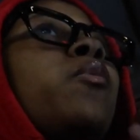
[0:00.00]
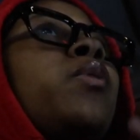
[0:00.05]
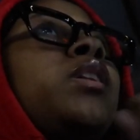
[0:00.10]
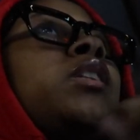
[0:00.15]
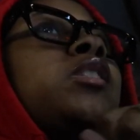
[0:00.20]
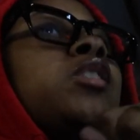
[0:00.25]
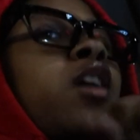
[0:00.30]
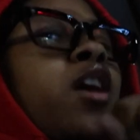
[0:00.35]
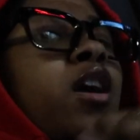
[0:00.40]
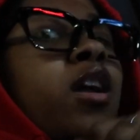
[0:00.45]
really
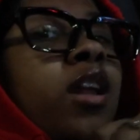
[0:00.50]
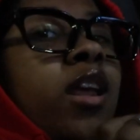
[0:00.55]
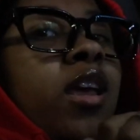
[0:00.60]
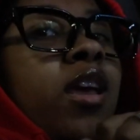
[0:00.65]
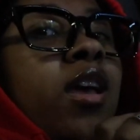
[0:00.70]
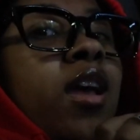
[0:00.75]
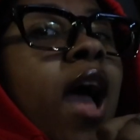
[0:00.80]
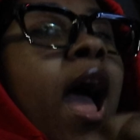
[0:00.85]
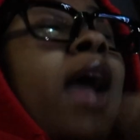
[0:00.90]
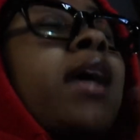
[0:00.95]
turn
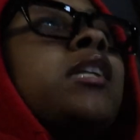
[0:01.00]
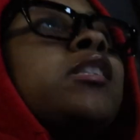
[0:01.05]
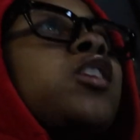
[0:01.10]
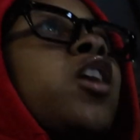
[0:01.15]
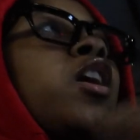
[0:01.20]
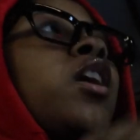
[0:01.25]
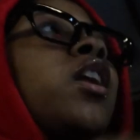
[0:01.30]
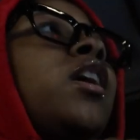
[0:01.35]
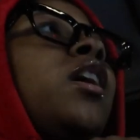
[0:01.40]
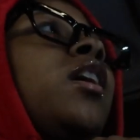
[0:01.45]
in. I could
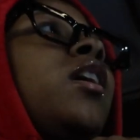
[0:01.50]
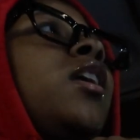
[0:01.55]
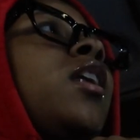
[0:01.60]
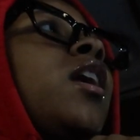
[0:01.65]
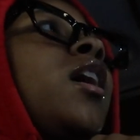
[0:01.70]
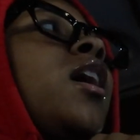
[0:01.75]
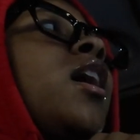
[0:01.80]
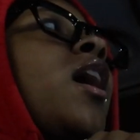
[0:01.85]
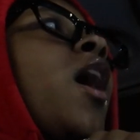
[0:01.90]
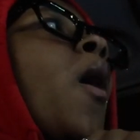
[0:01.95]
turn in,
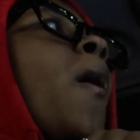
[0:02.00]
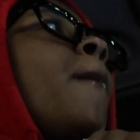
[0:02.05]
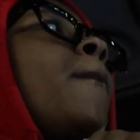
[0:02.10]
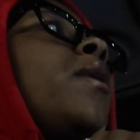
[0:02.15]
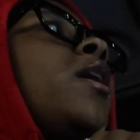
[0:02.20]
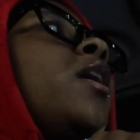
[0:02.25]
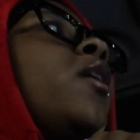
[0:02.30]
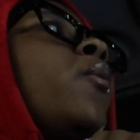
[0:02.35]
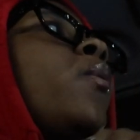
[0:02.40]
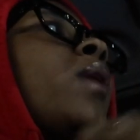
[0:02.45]

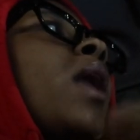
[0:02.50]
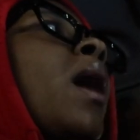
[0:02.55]
but when